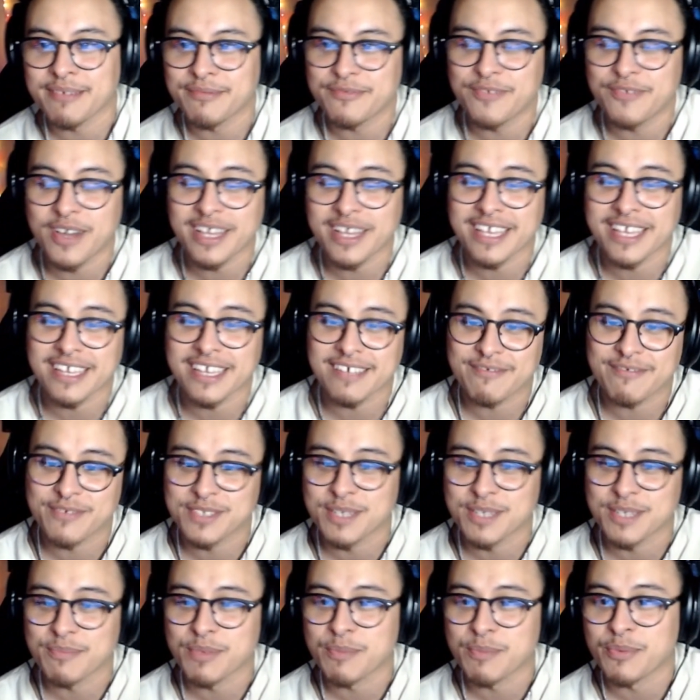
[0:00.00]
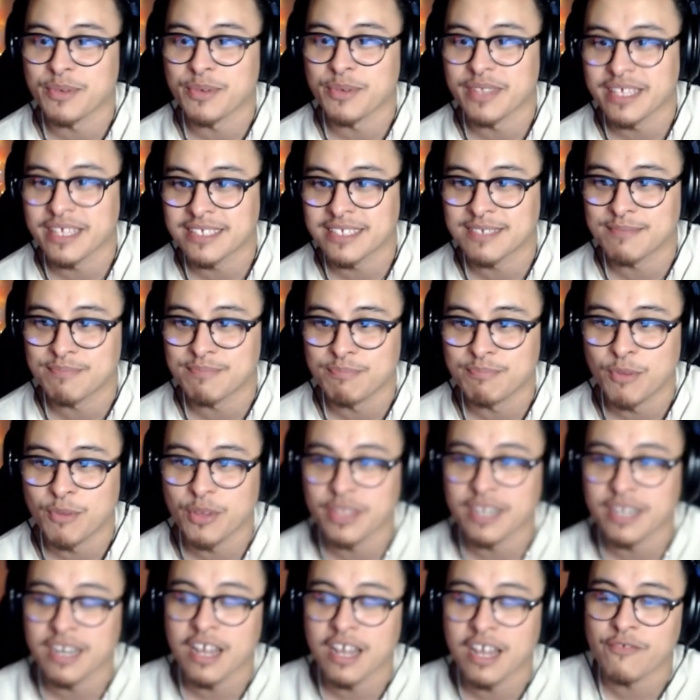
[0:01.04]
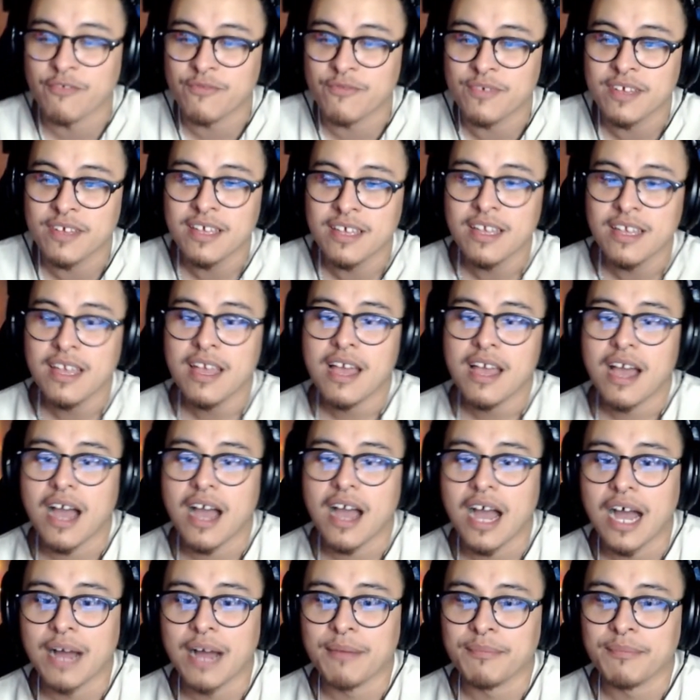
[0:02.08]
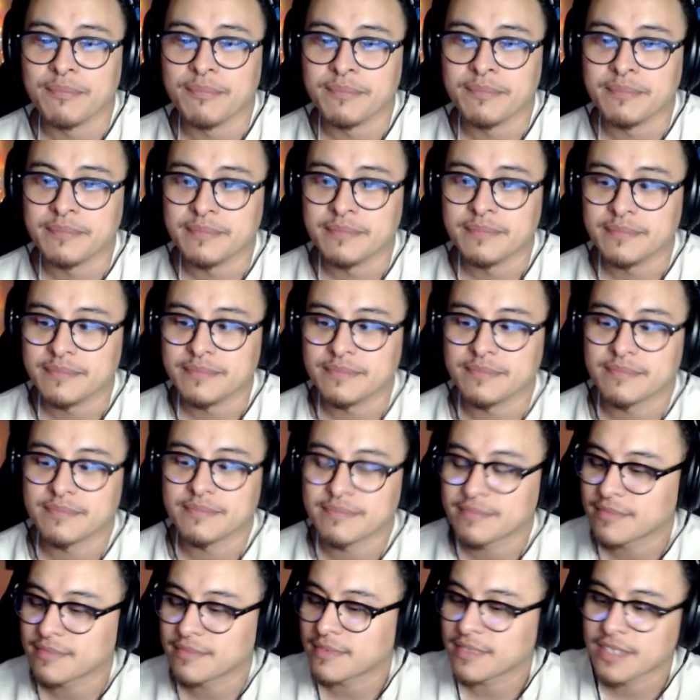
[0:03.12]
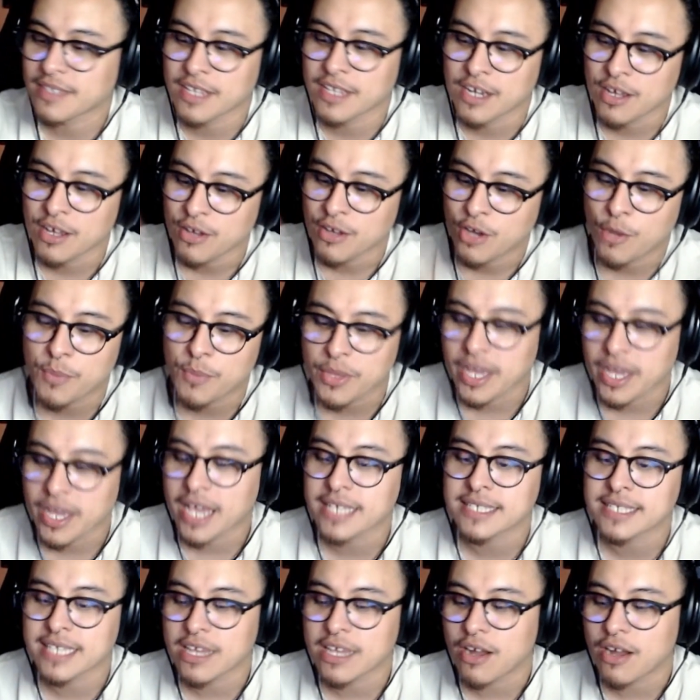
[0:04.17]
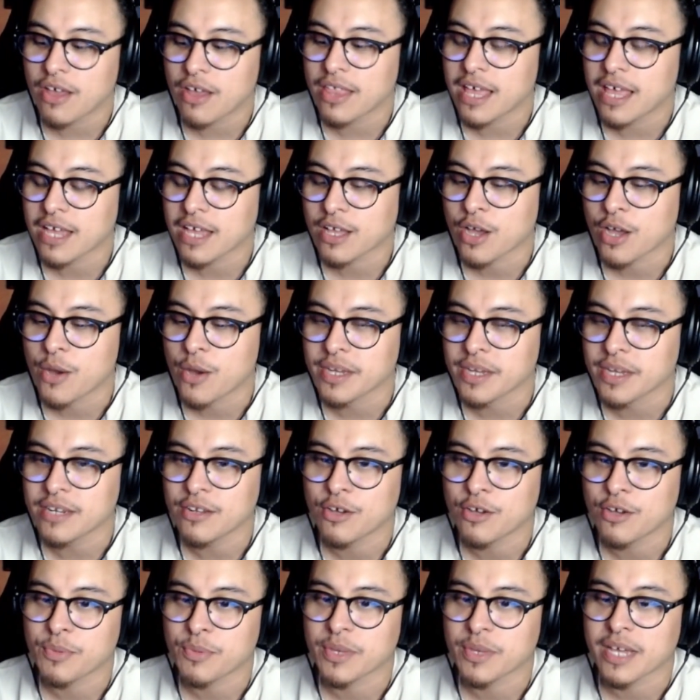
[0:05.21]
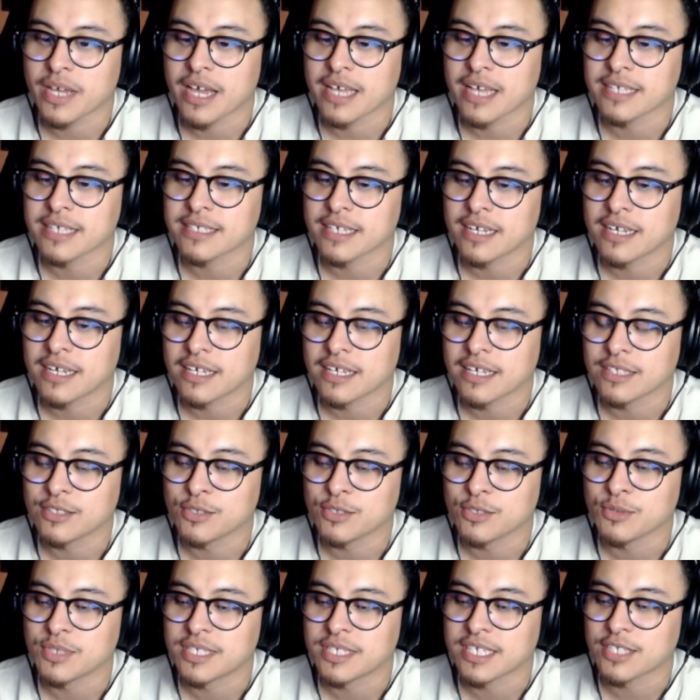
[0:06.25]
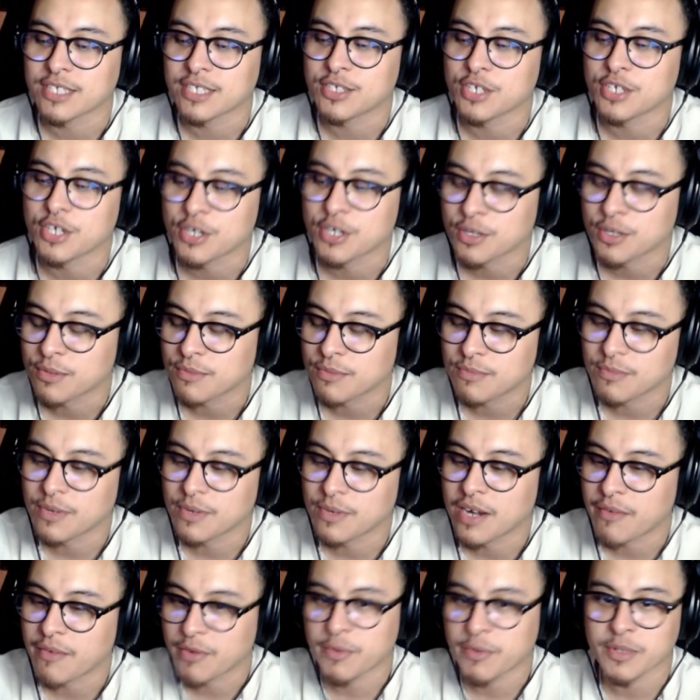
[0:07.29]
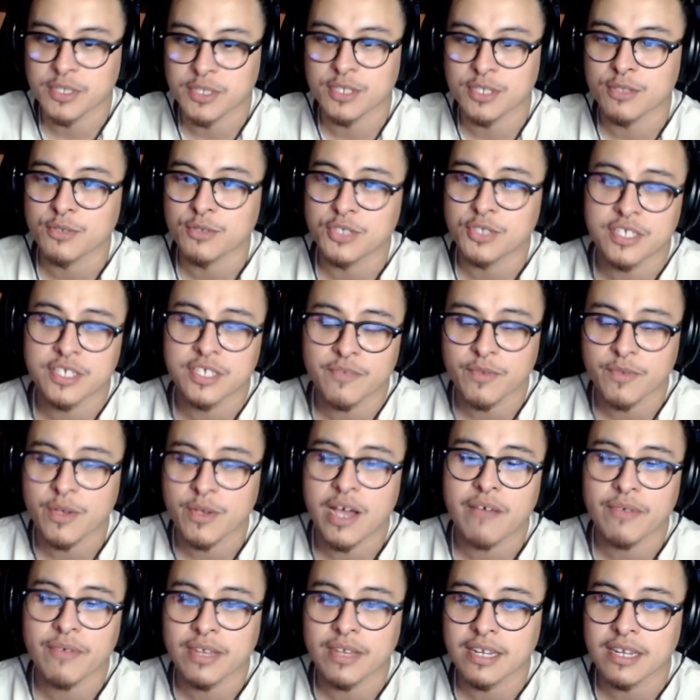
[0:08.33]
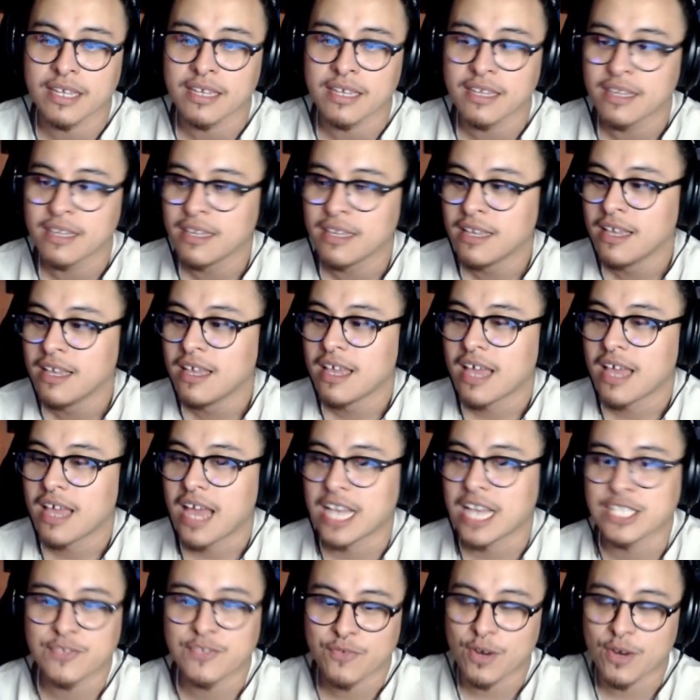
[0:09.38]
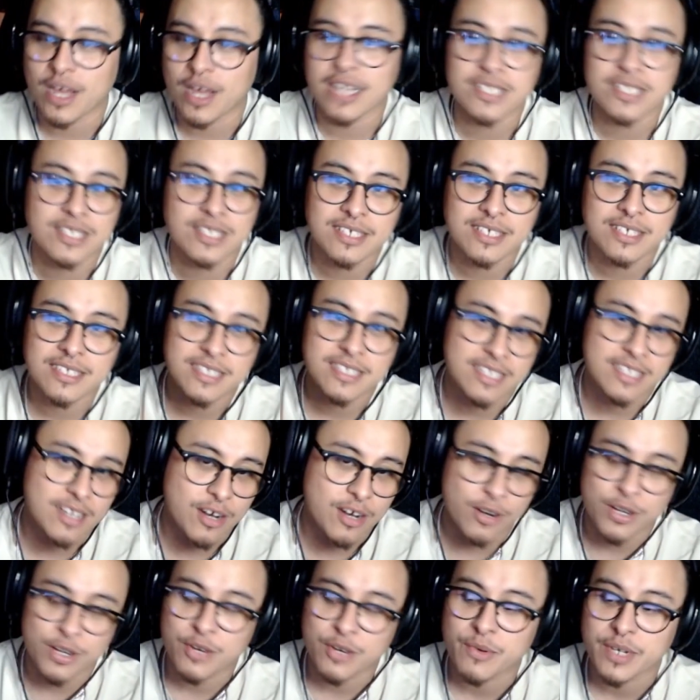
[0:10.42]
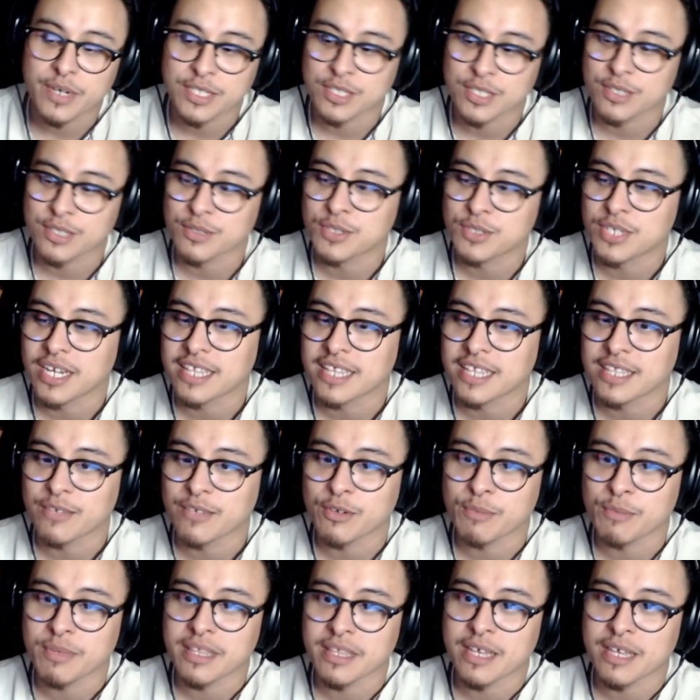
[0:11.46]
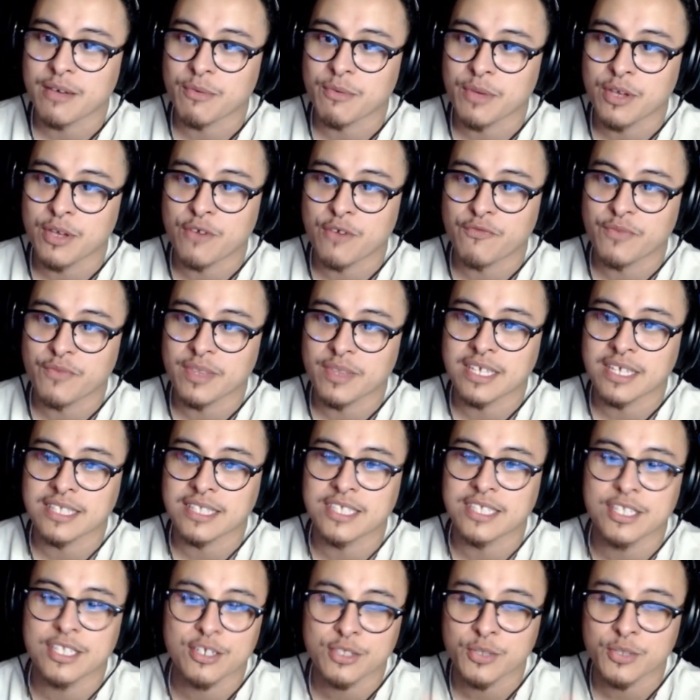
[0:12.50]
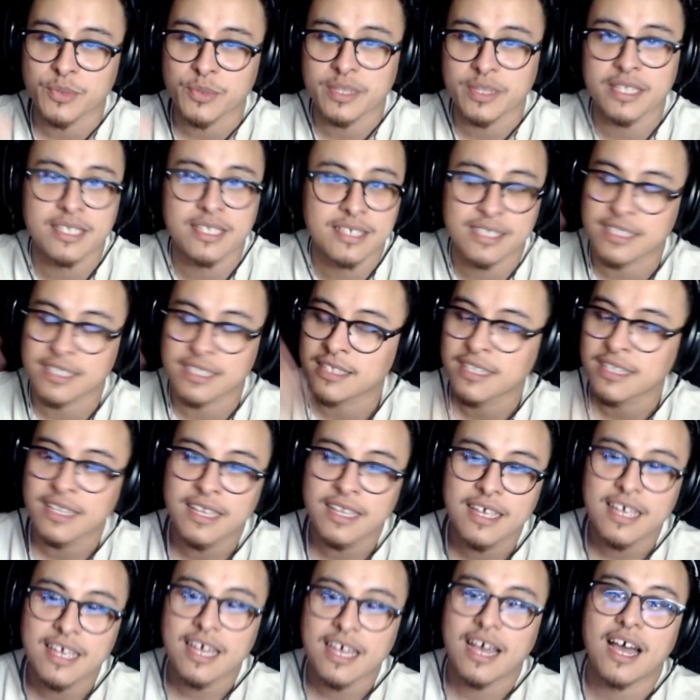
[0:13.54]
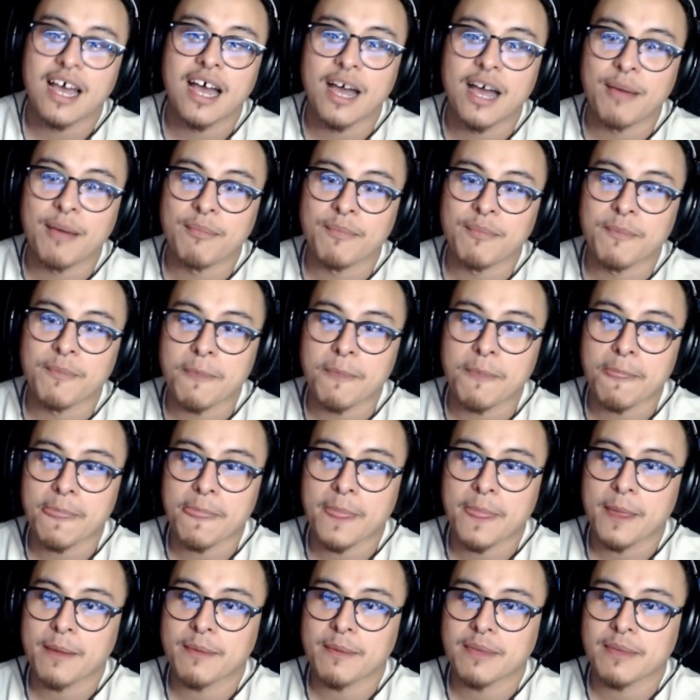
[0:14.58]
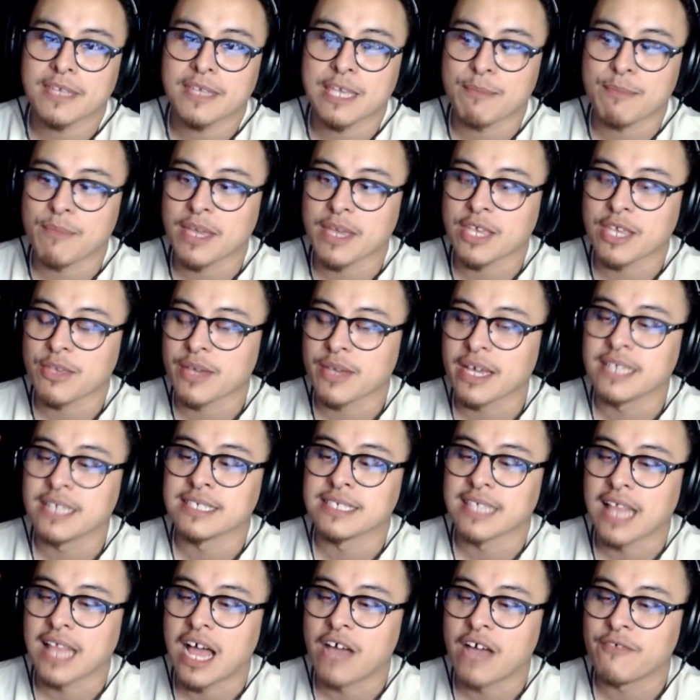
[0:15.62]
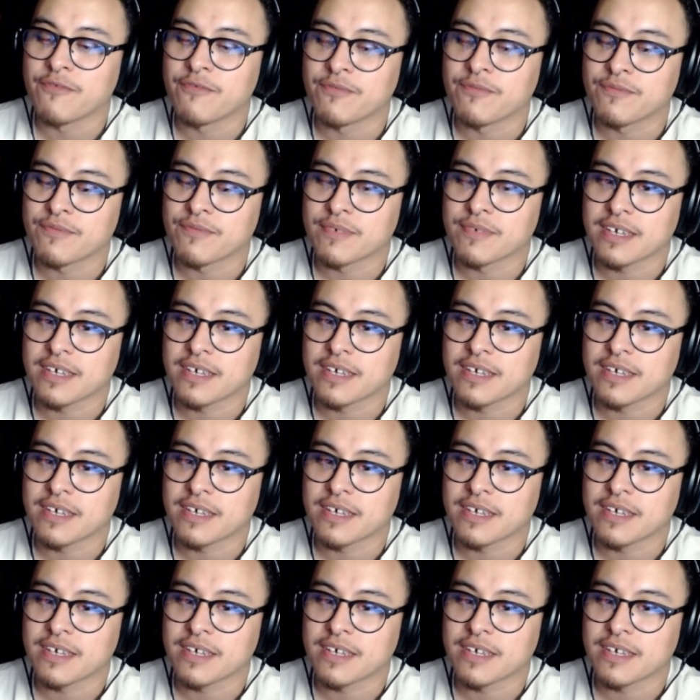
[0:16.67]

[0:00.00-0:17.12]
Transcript: Fuck it for some people. That's more than enough. Um, you know, hope you guys get all that going. Hope you guys uh, do stick to your whatever resolutions if you have any. As for us, our only resolution I think would be that we hopefully continue doing this and um, keep making you guys laugh.